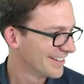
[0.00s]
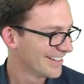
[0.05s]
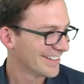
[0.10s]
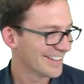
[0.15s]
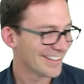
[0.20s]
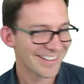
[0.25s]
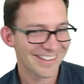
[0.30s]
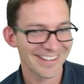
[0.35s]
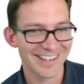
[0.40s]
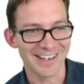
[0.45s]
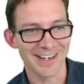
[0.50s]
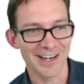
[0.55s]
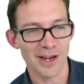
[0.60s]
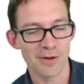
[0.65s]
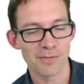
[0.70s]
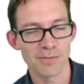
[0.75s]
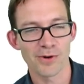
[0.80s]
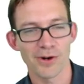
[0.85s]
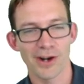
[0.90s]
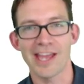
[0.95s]
in
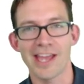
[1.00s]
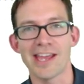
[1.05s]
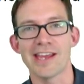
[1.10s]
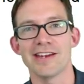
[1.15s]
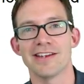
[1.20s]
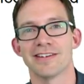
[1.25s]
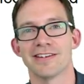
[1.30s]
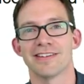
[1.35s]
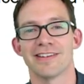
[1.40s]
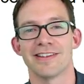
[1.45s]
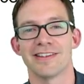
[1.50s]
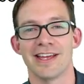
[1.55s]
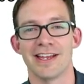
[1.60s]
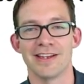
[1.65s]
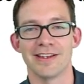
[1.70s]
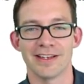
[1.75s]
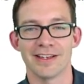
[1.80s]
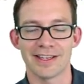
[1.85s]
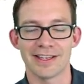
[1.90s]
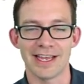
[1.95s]
number 8
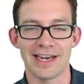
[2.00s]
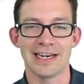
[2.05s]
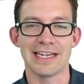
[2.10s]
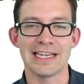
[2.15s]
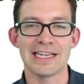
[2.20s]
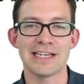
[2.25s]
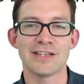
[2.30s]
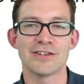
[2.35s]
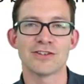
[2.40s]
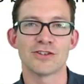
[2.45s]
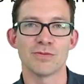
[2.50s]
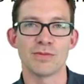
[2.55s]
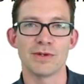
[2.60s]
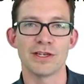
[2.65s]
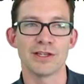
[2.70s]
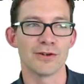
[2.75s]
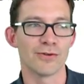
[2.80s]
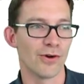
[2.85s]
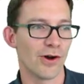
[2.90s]
that needs to be in the wrong